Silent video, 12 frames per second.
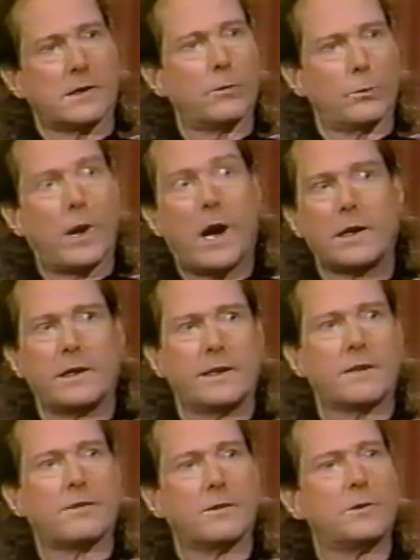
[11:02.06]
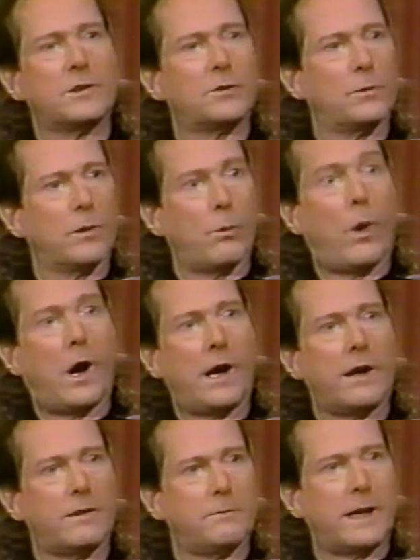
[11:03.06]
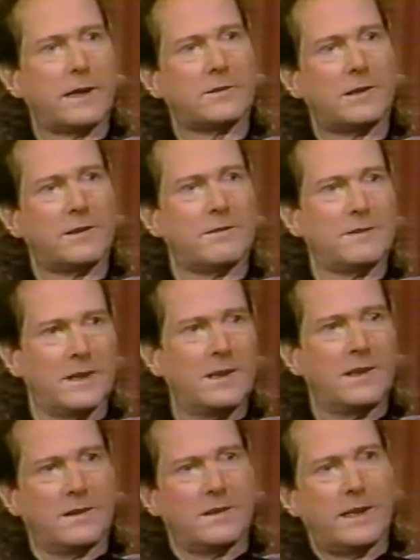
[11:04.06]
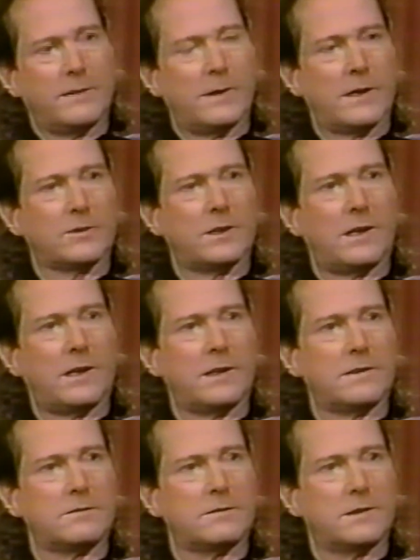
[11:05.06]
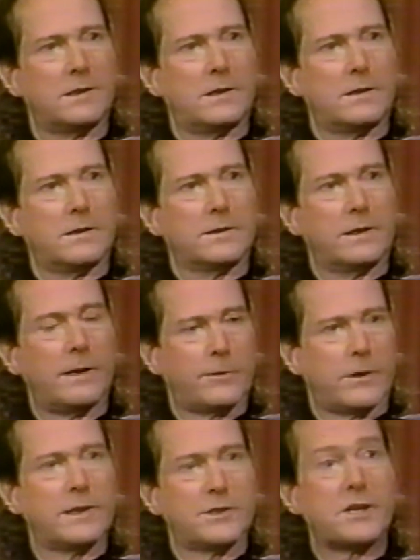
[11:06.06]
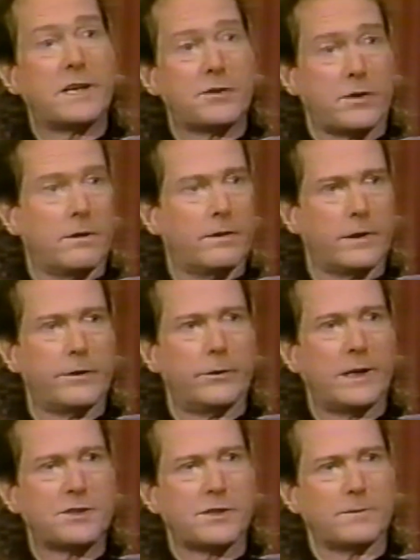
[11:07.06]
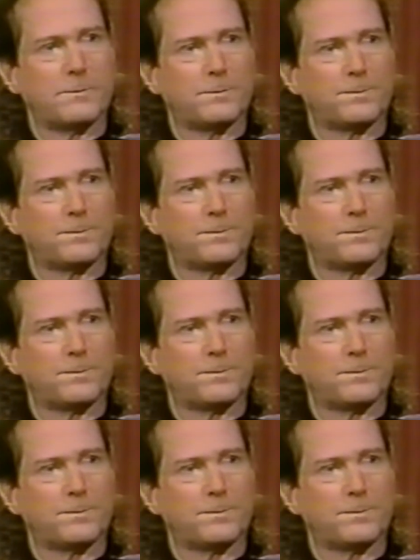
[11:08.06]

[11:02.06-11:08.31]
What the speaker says: little raga influence with Y, the backside of 8 Miles High. Kept trying to change the direction.